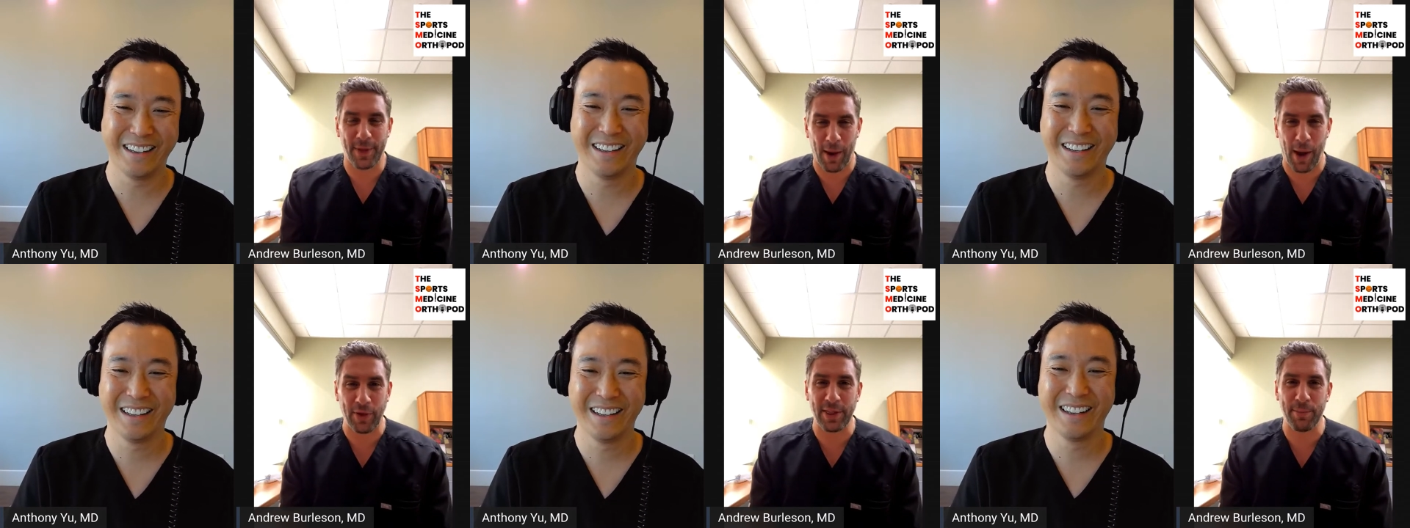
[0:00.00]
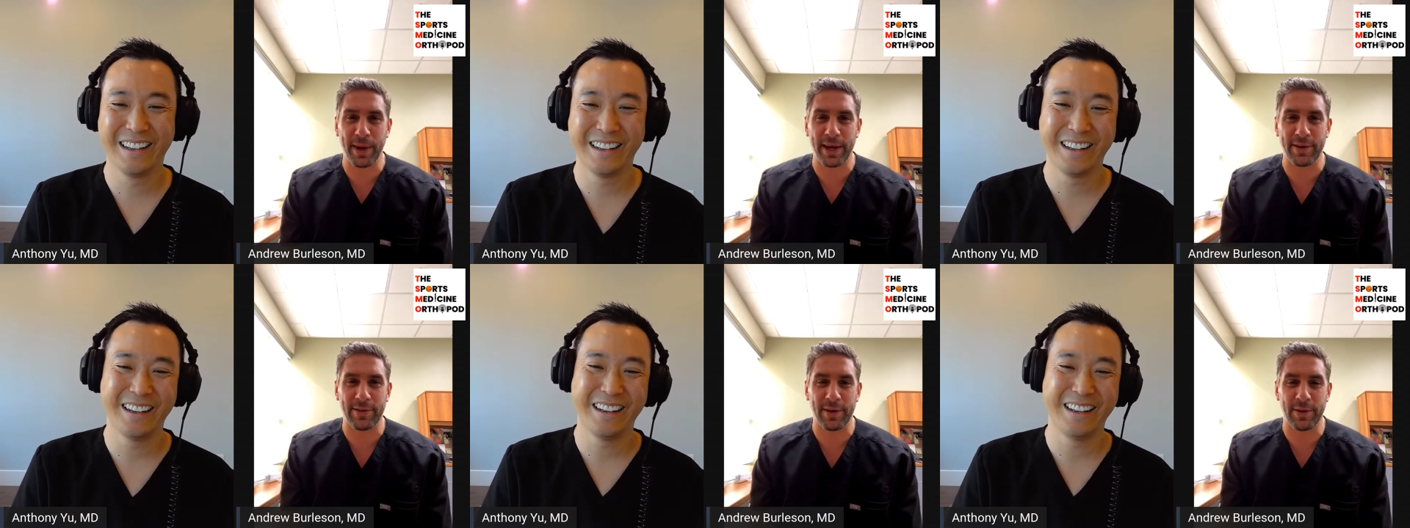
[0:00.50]
Speaker 1: uh, the
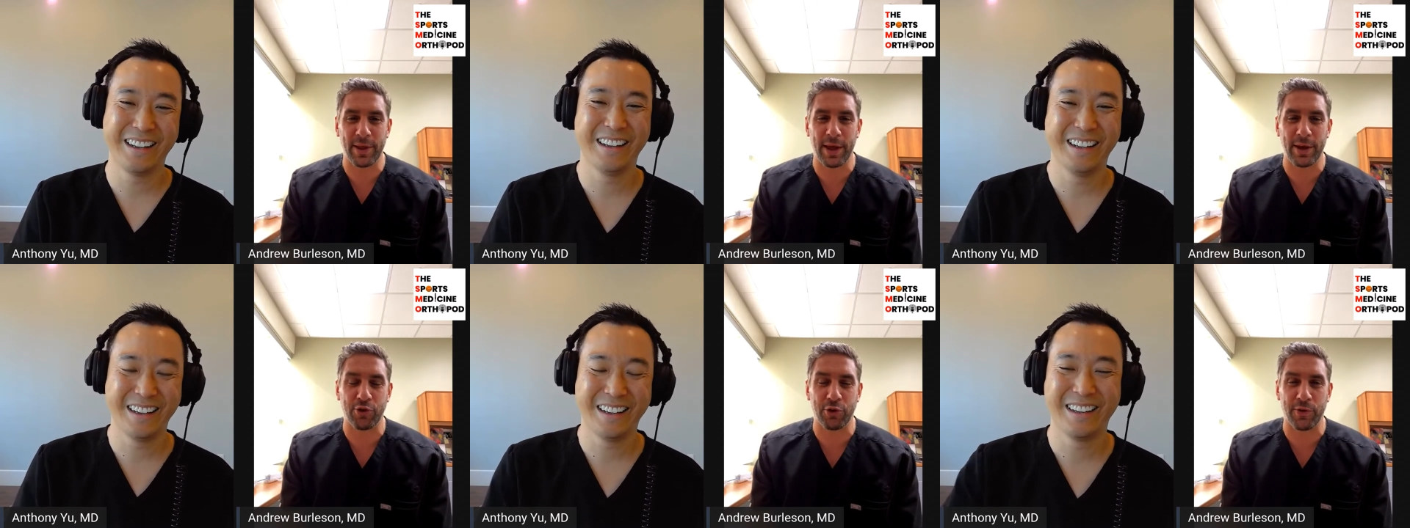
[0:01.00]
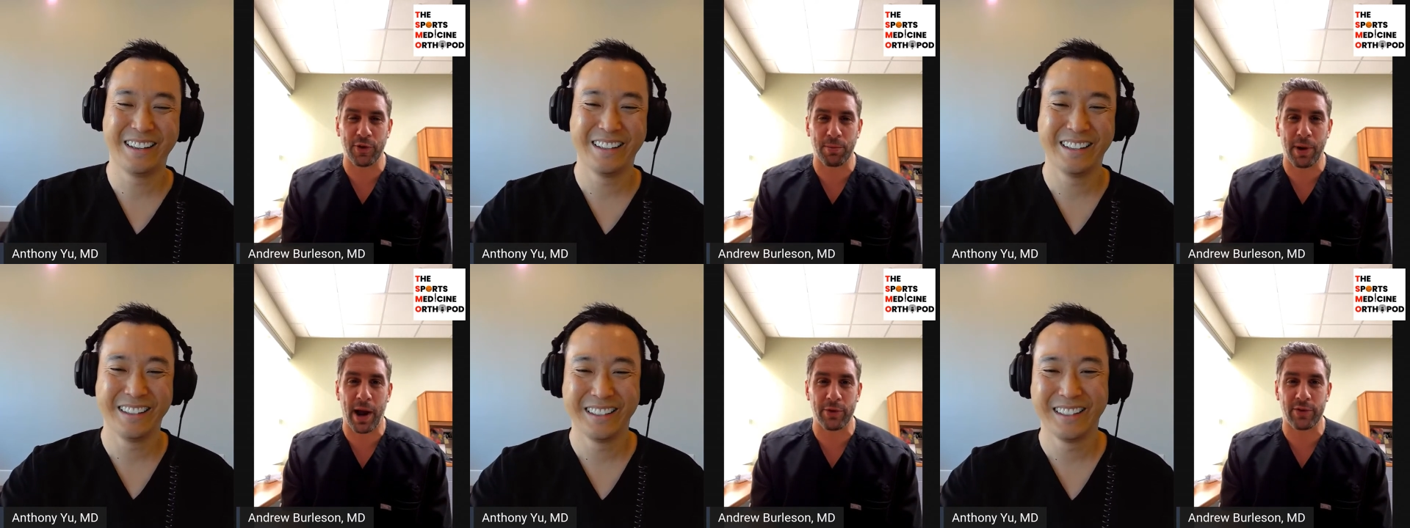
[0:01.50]
biggest uh, injury for the
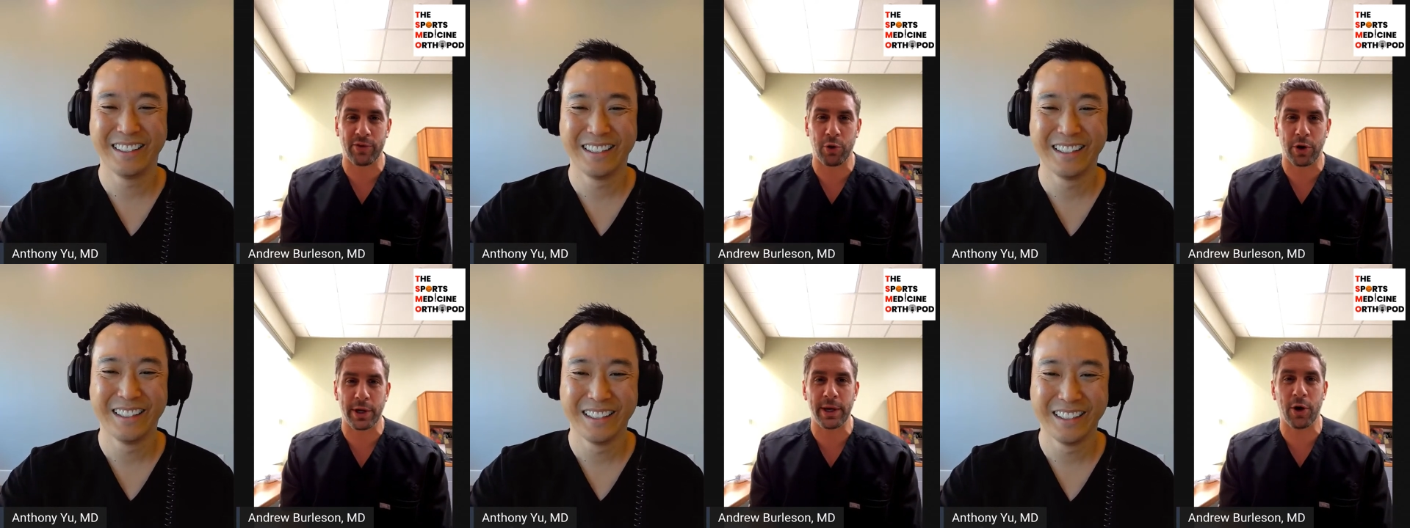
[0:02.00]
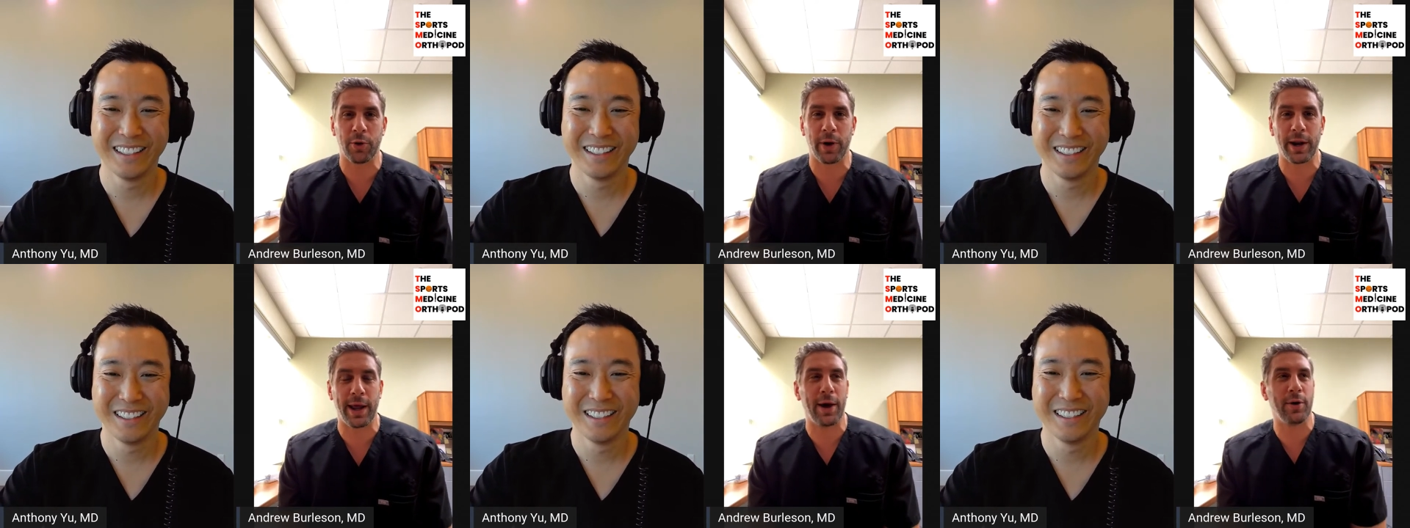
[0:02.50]
Browns is to our ego right now.